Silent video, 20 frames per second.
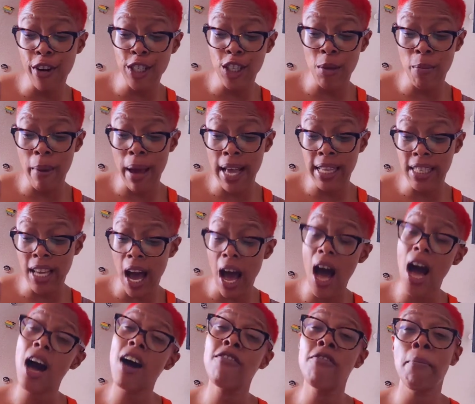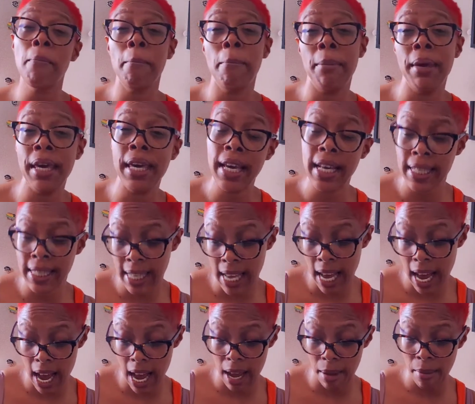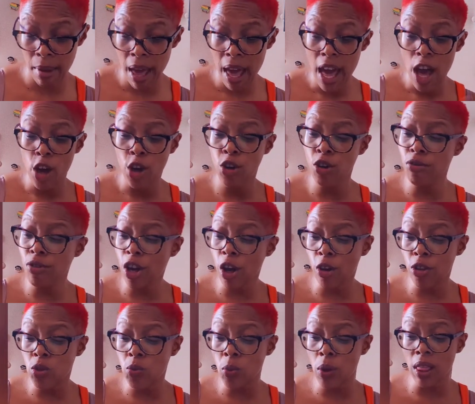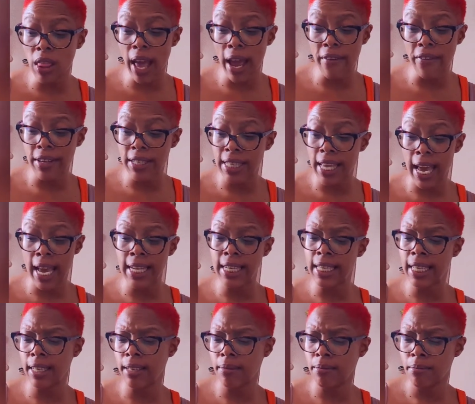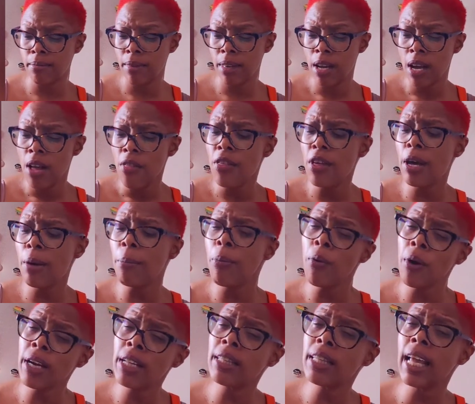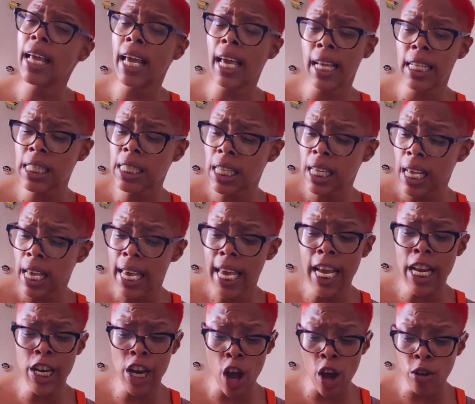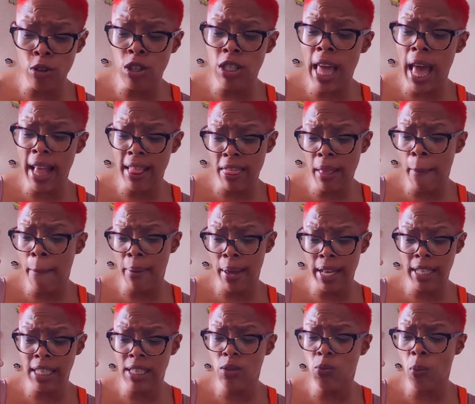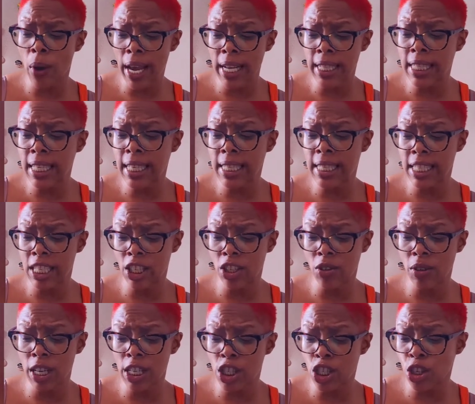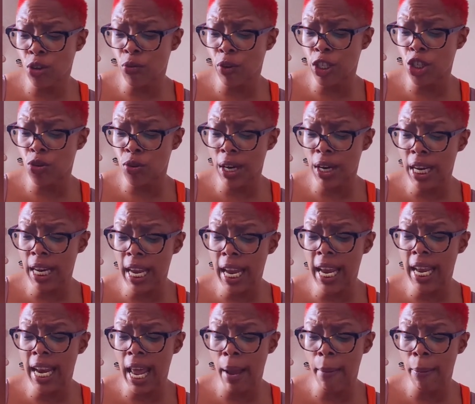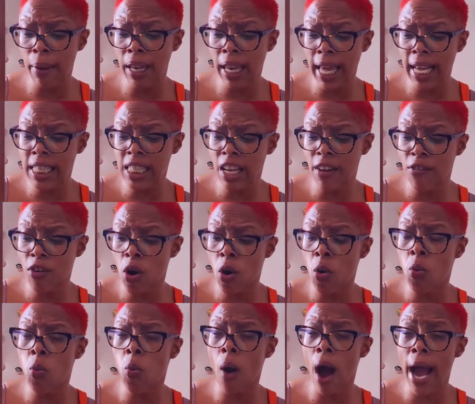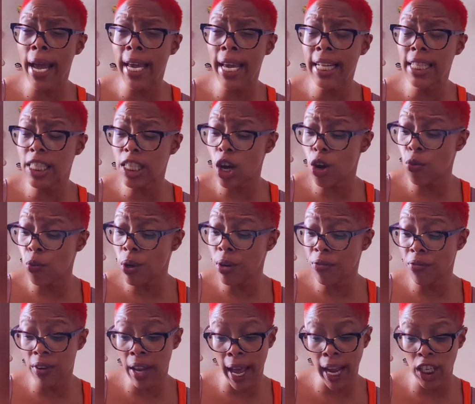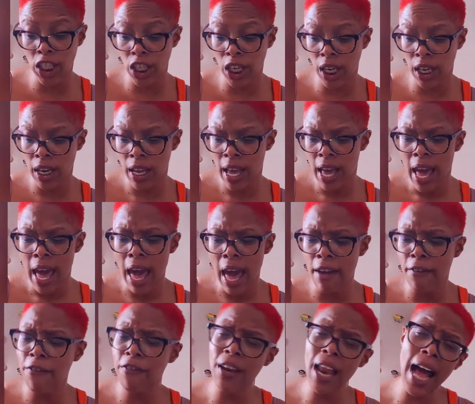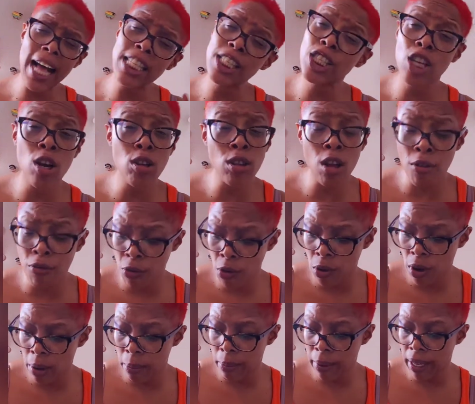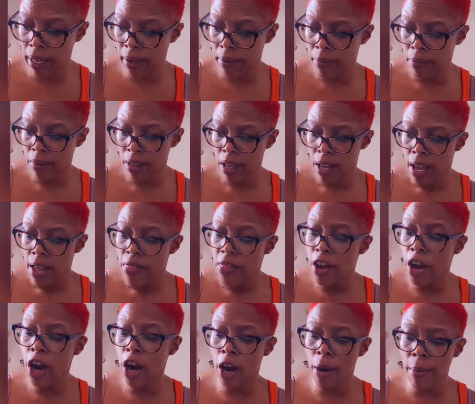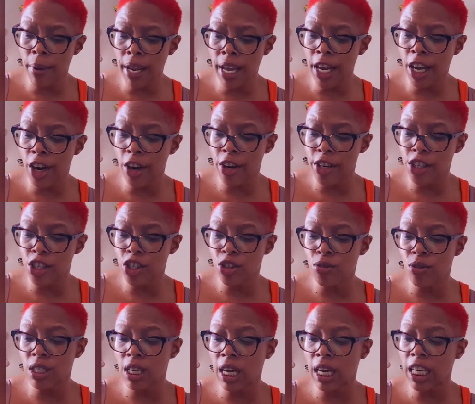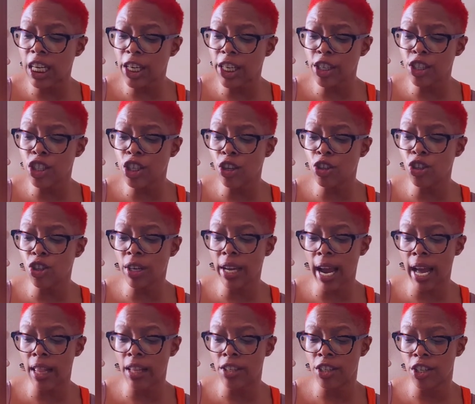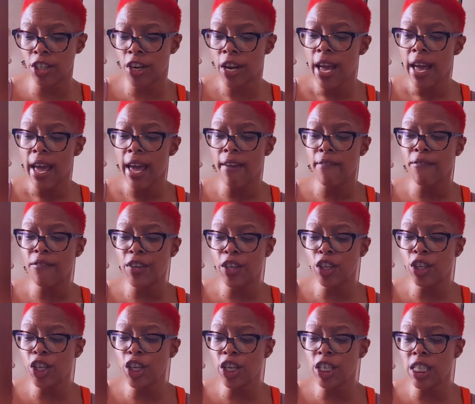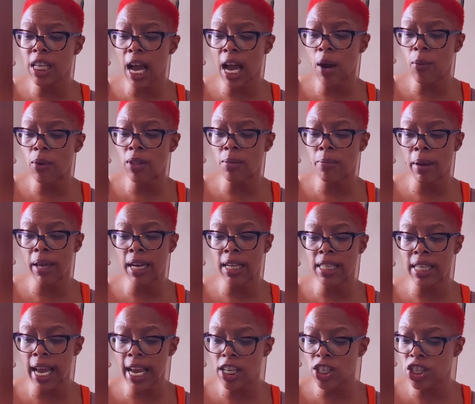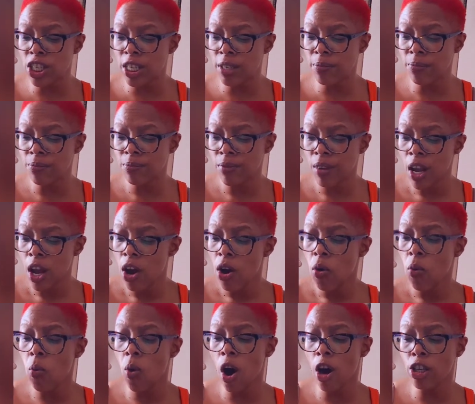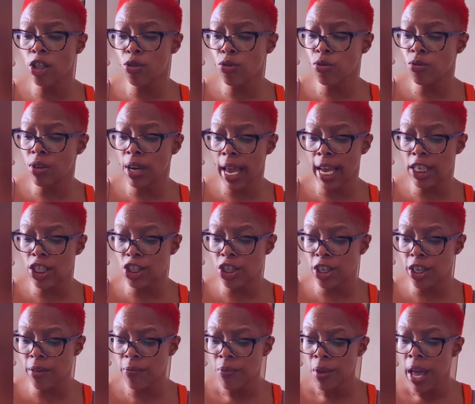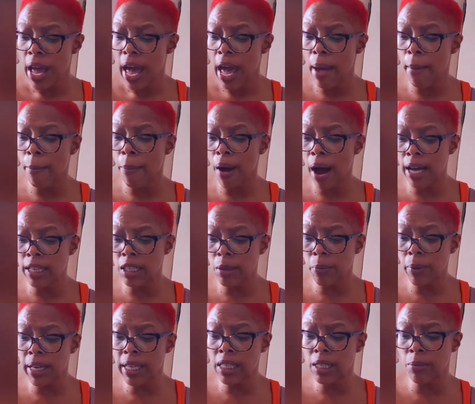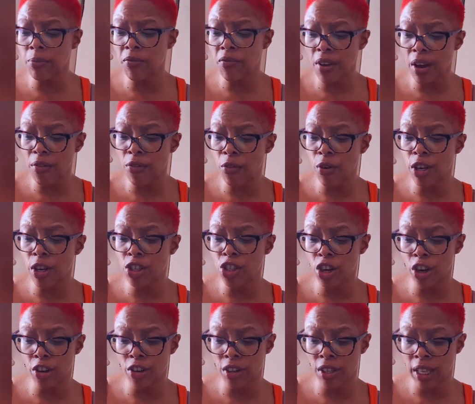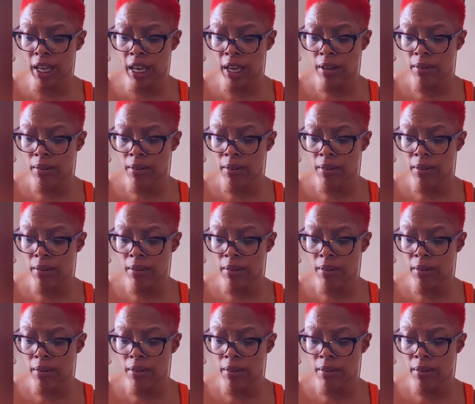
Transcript: mascot of me time. Who knows what life has handed him? The important thing is he knows that the best way to deal is to retreat in a place of quiet reflection and fly solo for a bit. The hermit encourages you to clear your social calendar and fill your time with meditation, walks through nature, and possibly some fervent journaling.